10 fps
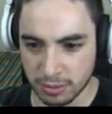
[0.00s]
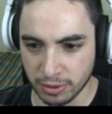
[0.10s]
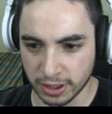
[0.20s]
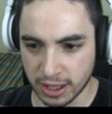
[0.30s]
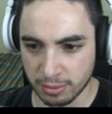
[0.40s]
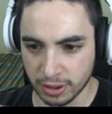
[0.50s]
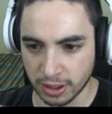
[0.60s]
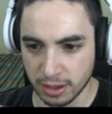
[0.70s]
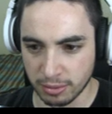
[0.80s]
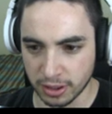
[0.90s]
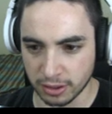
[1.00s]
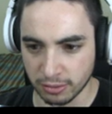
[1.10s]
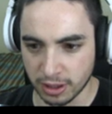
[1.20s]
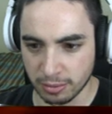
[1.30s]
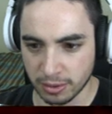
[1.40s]
Keep running, keep running, keep running.
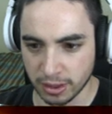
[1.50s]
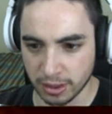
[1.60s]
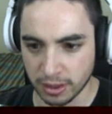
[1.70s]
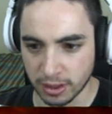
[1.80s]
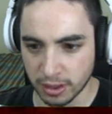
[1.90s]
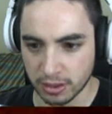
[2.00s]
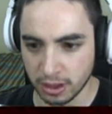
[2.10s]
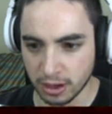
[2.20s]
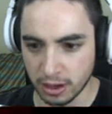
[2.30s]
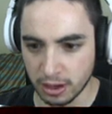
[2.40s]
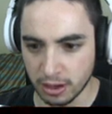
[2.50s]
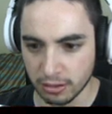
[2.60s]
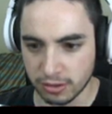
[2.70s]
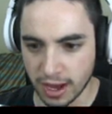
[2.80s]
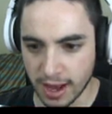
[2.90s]
Don't stop running.
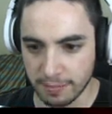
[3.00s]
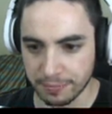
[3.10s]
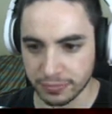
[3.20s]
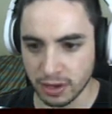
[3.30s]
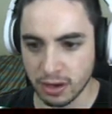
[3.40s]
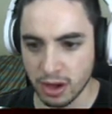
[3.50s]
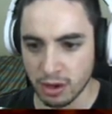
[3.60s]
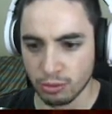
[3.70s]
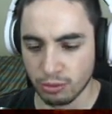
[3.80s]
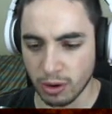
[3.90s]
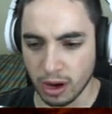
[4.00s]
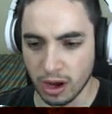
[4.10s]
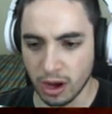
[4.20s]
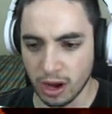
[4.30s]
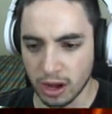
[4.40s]
Don't stop
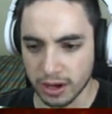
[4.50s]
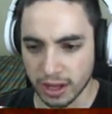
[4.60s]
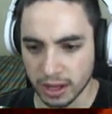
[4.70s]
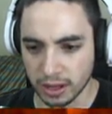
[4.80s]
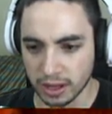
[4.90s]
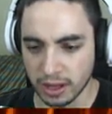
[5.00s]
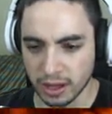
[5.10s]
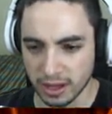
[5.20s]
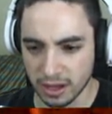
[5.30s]
running.